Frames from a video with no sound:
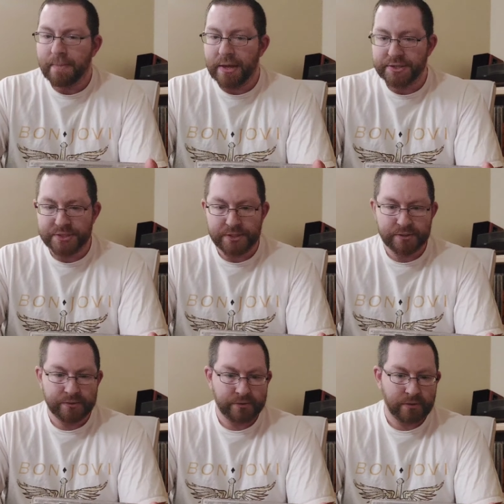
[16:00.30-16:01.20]
Medicine,
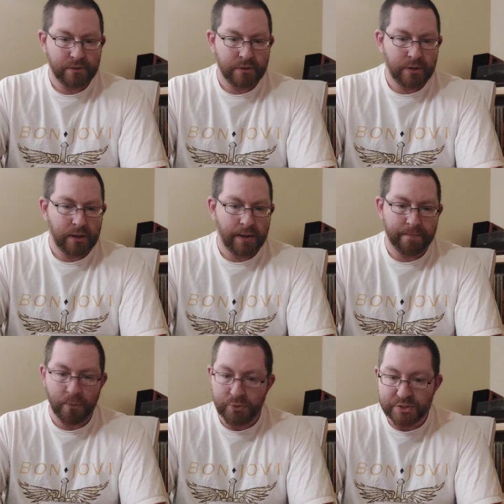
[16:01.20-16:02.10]
uh,
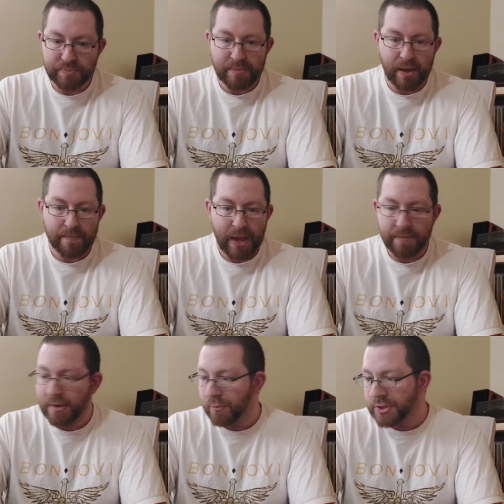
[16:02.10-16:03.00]
Born to Be My
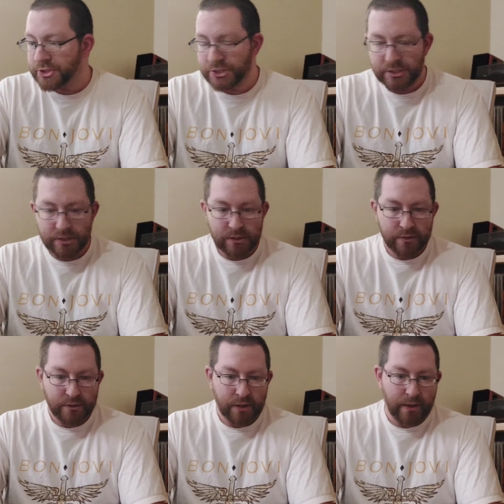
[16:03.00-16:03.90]
Baby, which
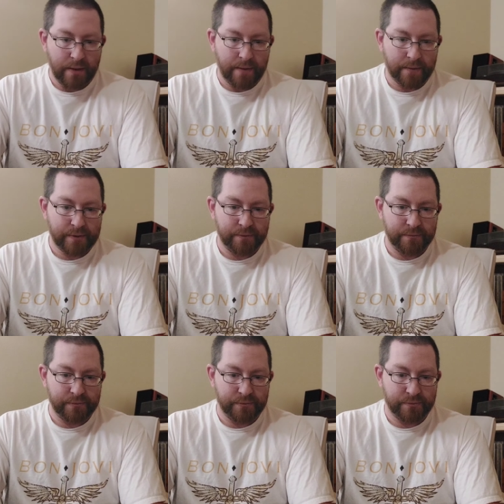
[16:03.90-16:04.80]
uh,
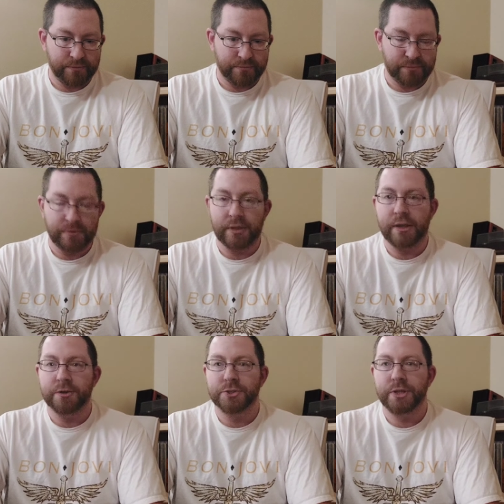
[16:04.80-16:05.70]

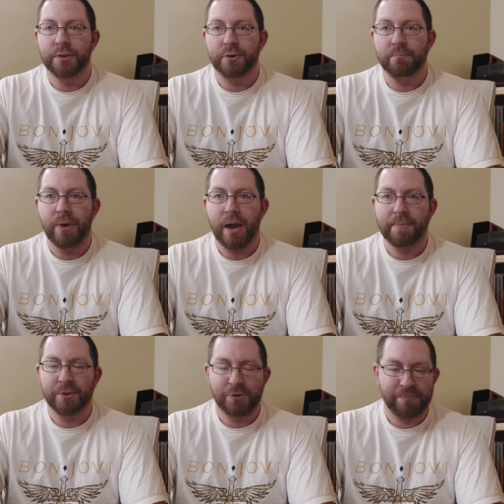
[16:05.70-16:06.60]
here's another
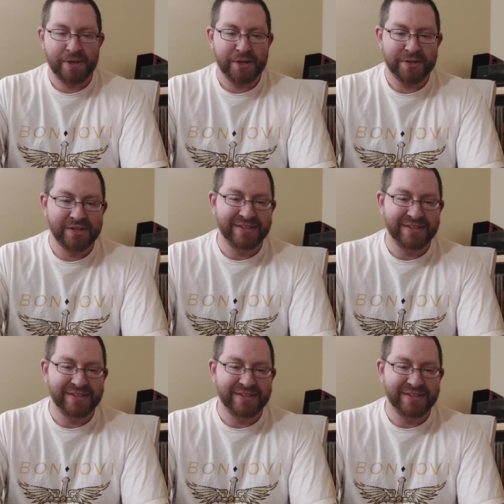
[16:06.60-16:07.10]
unpopular opinion